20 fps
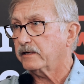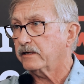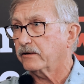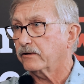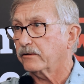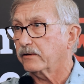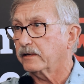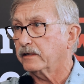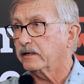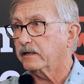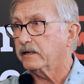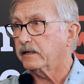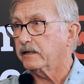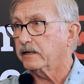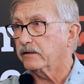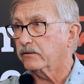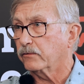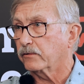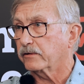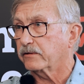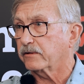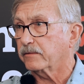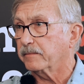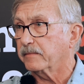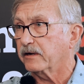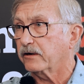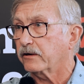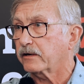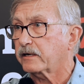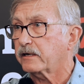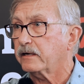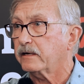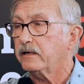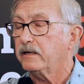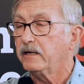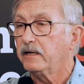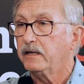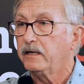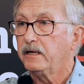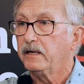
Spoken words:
here in North America,